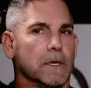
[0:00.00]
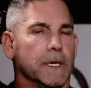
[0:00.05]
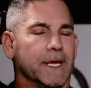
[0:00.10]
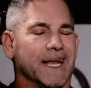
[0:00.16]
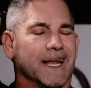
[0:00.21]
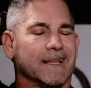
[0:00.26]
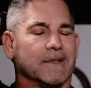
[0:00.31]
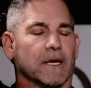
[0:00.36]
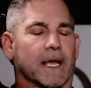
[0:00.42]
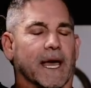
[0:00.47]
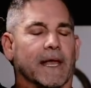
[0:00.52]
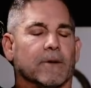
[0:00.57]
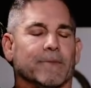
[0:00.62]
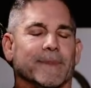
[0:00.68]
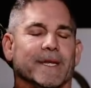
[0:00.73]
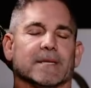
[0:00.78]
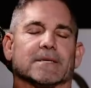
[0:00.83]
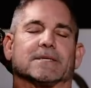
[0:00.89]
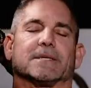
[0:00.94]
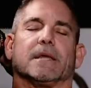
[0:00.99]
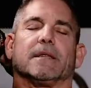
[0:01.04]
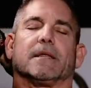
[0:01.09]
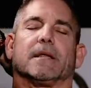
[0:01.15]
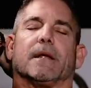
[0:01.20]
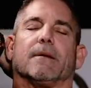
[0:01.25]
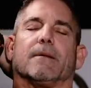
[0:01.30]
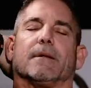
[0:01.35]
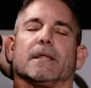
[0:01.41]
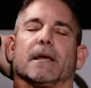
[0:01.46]
and look i don't mean to say
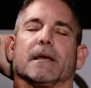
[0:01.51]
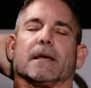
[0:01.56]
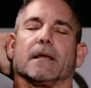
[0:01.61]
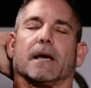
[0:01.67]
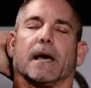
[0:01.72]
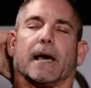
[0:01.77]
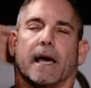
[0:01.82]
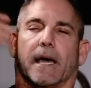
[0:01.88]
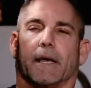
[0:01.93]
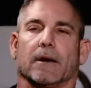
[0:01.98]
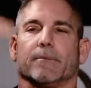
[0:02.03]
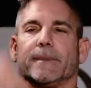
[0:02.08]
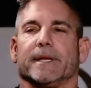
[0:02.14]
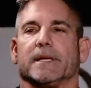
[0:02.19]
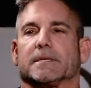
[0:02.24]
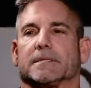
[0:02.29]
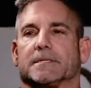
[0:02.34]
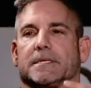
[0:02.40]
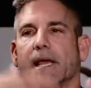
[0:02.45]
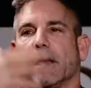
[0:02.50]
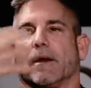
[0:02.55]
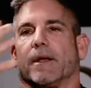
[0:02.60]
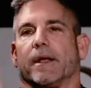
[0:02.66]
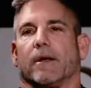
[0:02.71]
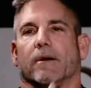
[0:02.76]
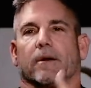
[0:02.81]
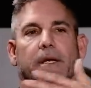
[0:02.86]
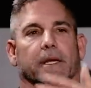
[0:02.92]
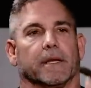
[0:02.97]
that i like i don't mean to sound
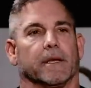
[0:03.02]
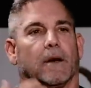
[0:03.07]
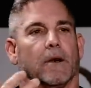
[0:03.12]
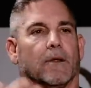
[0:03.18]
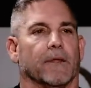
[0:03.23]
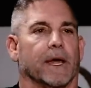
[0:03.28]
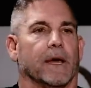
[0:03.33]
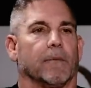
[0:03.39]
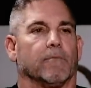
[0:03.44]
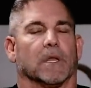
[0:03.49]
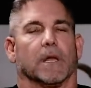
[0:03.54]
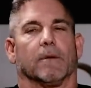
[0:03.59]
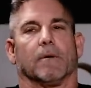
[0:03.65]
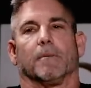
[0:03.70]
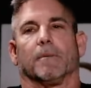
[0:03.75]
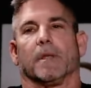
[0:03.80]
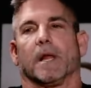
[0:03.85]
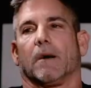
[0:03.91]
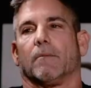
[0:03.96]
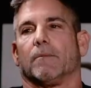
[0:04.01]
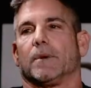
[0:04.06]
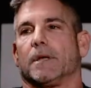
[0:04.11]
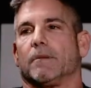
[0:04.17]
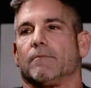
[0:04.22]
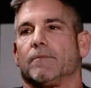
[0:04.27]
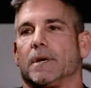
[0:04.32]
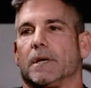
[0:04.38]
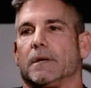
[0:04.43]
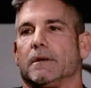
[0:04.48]
arrogant and all that blah blah blah
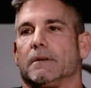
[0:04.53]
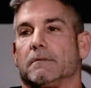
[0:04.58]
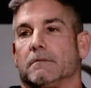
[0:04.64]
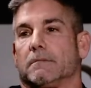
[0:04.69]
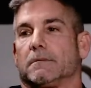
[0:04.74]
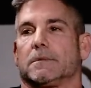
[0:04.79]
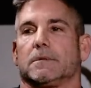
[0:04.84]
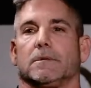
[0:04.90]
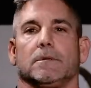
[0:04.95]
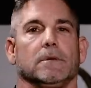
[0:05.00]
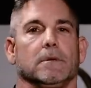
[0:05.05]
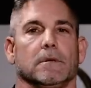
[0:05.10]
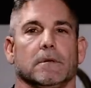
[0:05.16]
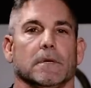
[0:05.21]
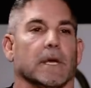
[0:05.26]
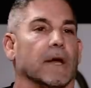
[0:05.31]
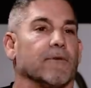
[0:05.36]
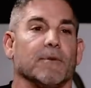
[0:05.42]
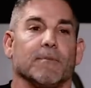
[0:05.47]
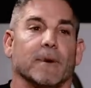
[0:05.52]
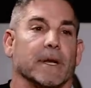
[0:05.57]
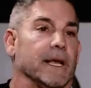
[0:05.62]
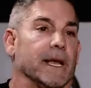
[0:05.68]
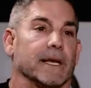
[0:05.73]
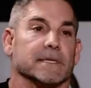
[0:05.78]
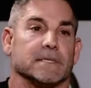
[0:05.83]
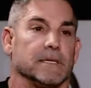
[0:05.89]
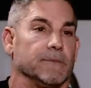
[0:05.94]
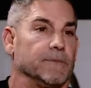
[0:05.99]
but but everybody
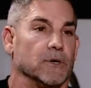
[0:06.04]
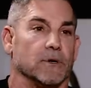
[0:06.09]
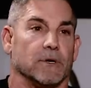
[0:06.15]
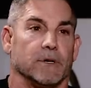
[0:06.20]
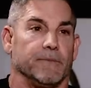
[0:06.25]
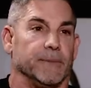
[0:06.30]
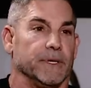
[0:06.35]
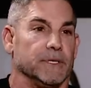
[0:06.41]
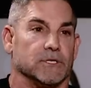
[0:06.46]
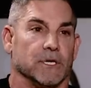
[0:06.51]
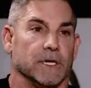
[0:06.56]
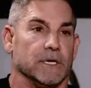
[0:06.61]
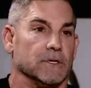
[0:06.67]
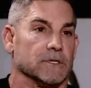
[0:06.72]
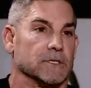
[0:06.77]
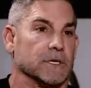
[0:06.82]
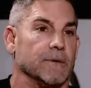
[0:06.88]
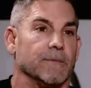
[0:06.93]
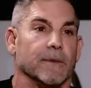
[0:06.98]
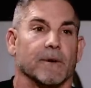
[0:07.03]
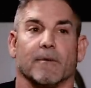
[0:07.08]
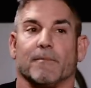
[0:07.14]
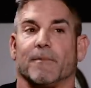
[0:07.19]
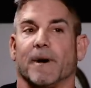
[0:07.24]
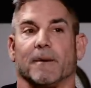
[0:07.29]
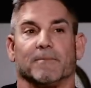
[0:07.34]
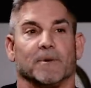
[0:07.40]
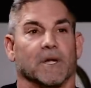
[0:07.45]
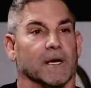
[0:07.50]
has the ability to be genius i mm-hmm. remember mm-hmm.
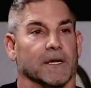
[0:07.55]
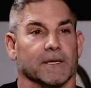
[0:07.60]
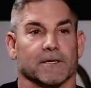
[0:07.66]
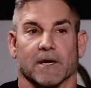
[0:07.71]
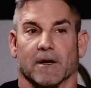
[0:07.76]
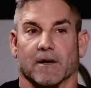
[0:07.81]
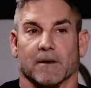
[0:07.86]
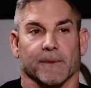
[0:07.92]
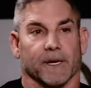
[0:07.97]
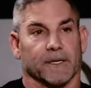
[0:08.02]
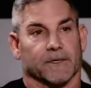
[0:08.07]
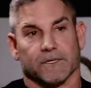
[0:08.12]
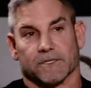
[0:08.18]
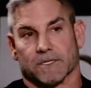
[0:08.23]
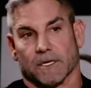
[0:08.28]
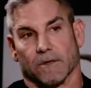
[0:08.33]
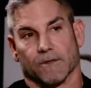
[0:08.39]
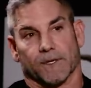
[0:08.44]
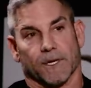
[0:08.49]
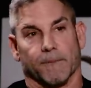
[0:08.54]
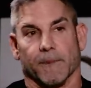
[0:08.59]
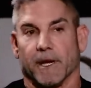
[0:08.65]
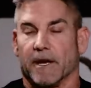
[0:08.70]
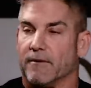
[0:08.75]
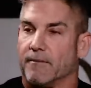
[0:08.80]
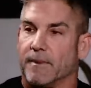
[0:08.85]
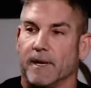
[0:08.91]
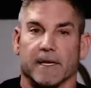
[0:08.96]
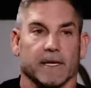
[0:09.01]
bob duggan talking about this yeah. all the time
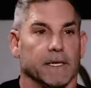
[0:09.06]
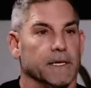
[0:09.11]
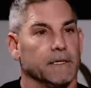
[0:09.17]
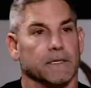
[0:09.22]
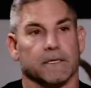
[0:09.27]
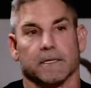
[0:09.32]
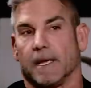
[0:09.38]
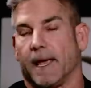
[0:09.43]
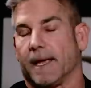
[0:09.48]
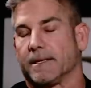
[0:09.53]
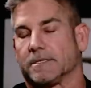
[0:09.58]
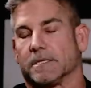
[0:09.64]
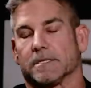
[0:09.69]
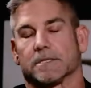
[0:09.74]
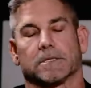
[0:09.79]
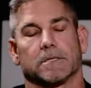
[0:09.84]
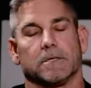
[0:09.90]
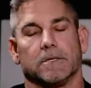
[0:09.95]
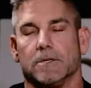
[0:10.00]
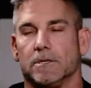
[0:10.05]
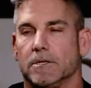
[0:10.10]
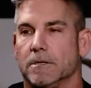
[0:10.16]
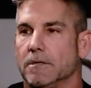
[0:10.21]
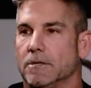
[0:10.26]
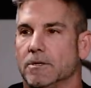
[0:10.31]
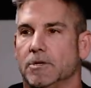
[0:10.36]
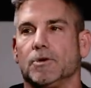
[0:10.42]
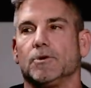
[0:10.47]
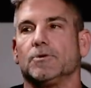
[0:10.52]
everybody he has this
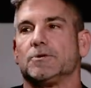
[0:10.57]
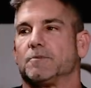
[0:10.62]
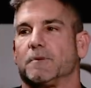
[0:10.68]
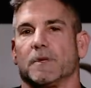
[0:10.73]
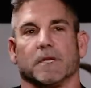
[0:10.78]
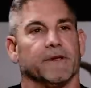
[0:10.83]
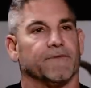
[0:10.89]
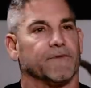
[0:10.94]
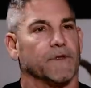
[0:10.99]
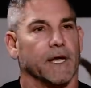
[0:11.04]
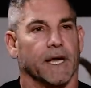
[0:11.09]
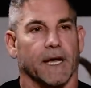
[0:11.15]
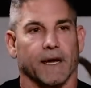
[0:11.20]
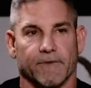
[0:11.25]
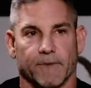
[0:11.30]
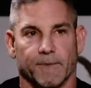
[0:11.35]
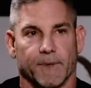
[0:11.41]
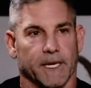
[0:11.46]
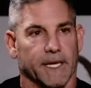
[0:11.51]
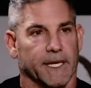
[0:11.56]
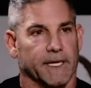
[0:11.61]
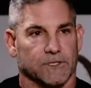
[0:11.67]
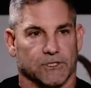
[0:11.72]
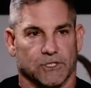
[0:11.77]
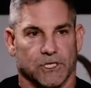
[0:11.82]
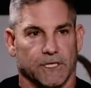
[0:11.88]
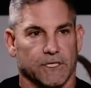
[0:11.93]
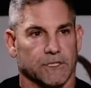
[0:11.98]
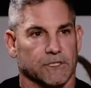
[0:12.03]
huge belief that everybody has
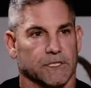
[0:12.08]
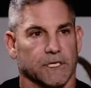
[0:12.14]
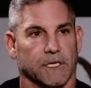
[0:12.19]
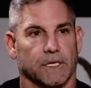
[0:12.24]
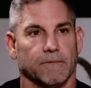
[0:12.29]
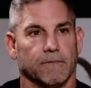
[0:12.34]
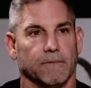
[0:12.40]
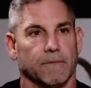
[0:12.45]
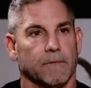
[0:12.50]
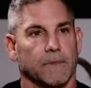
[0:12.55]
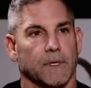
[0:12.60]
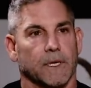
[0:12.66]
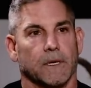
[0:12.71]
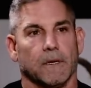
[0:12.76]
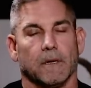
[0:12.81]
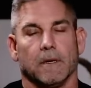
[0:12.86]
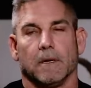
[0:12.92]
genius in them mm-hmm